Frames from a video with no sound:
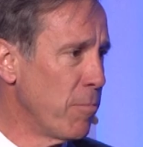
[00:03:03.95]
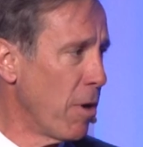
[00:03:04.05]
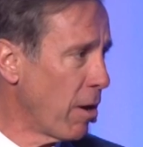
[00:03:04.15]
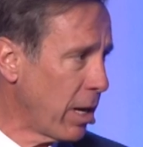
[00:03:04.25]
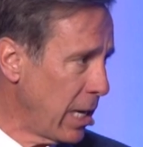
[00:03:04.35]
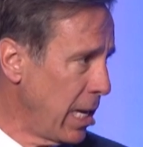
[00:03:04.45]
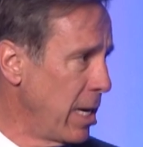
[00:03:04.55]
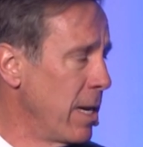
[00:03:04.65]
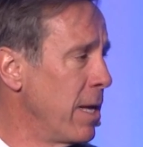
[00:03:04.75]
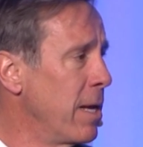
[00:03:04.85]

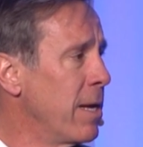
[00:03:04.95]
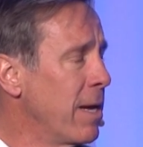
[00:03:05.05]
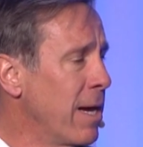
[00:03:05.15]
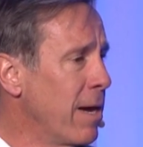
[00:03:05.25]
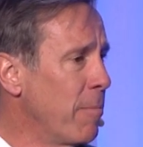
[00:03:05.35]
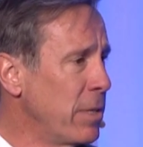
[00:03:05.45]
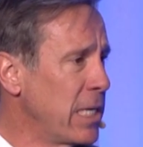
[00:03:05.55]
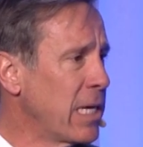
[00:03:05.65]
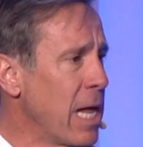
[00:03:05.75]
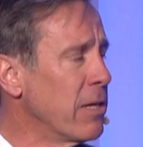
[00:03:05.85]
marketing, but
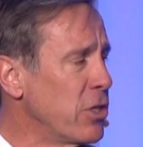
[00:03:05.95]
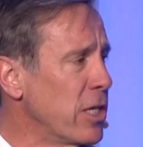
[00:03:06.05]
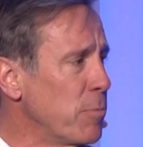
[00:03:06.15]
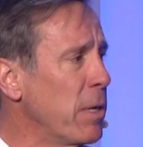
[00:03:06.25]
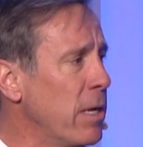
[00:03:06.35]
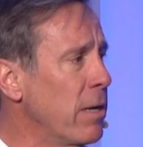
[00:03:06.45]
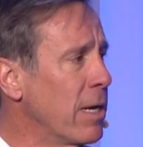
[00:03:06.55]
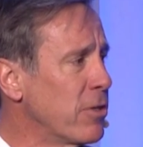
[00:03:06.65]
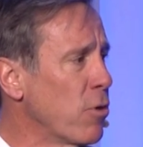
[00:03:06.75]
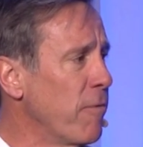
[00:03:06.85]
technology has been
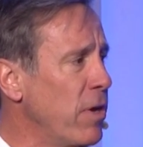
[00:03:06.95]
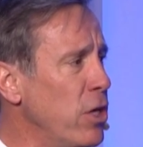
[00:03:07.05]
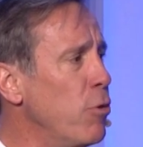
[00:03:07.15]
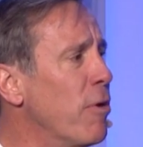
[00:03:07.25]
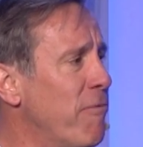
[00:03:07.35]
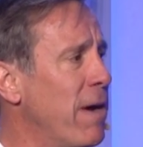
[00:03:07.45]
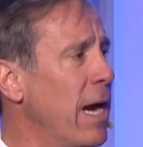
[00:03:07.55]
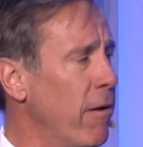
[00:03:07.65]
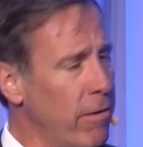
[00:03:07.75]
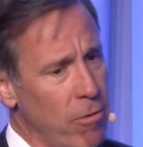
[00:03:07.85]
sort of a
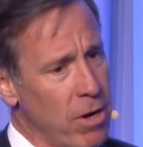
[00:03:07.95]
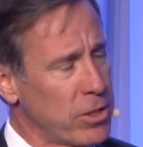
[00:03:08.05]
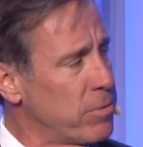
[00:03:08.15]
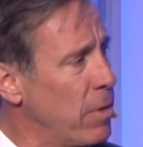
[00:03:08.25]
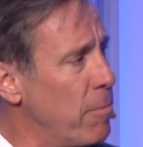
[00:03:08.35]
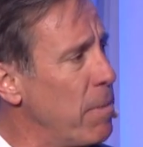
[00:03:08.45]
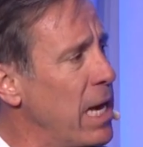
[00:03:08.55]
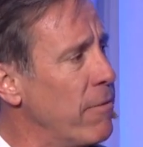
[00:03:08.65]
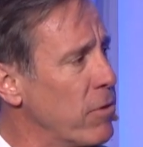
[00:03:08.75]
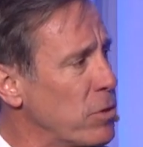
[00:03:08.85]
unifier across many of those